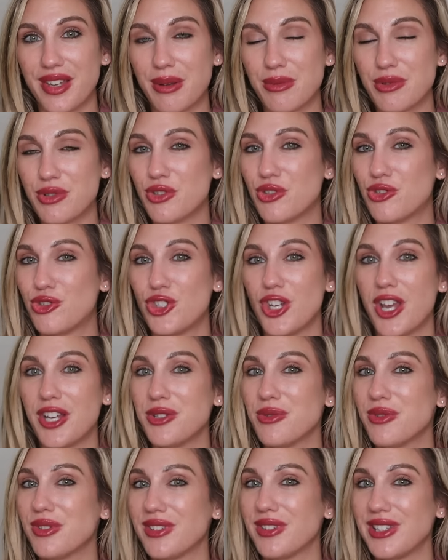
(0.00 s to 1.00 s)
I'm just
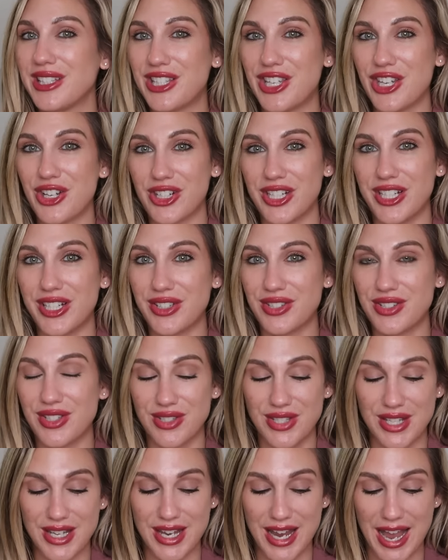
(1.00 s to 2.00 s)
genuinely curious
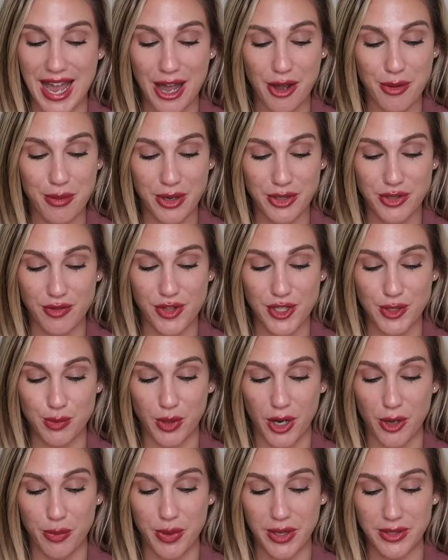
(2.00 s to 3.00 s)
to see how much of this
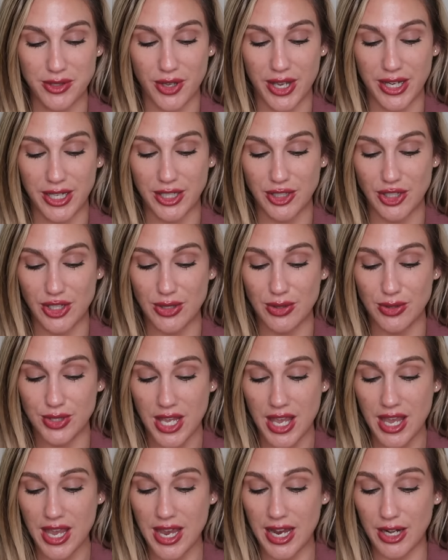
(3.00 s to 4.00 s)
brow pencil I can
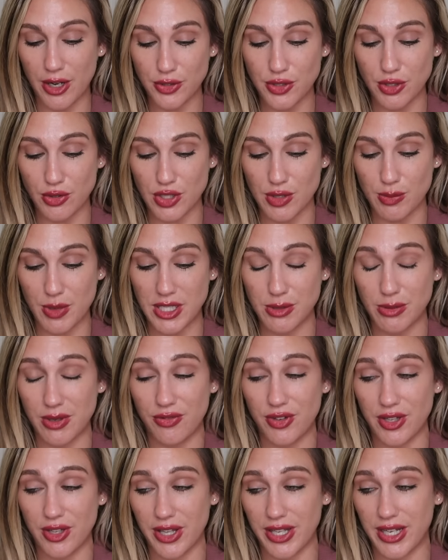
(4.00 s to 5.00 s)
use. It also just makes
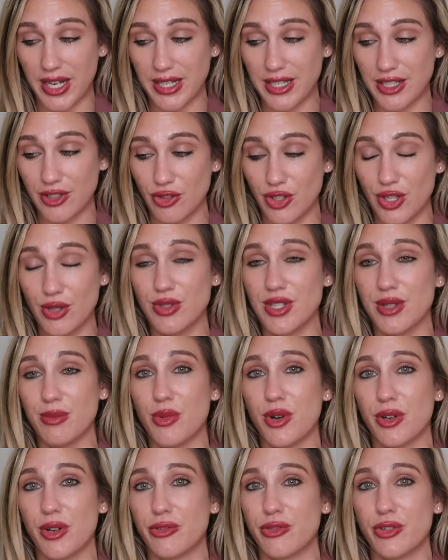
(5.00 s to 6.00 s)
me feel like I can use it
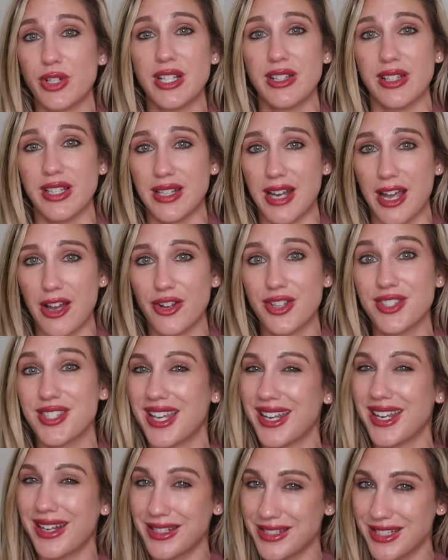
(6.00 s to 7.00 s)
more freely now, because
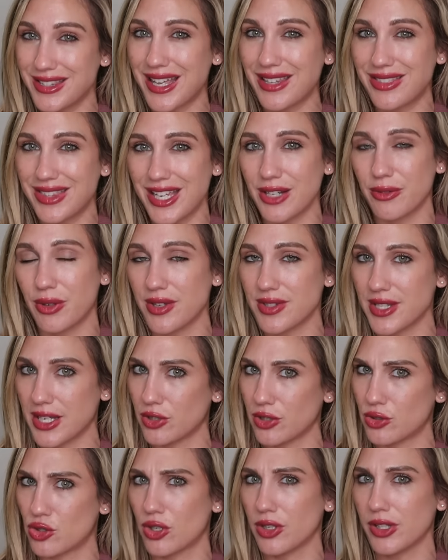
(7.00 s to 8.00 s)
again, I did that thing where I was
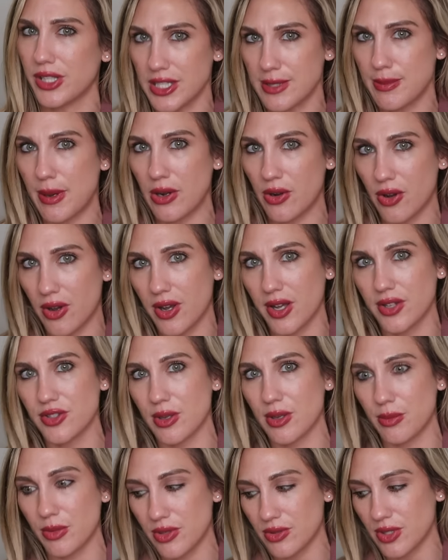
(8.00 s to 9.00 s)
like, surely it's about gone,
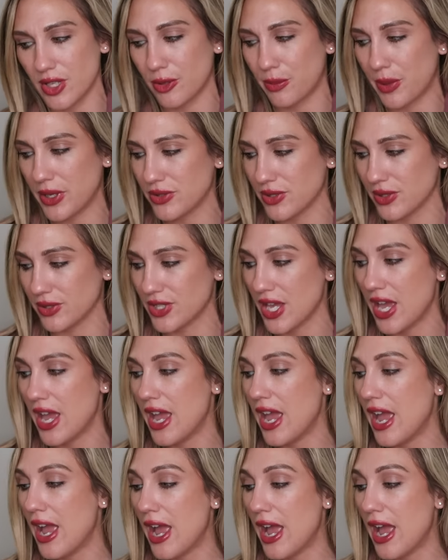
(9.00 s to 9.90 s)
so I'm gonna use other pencils.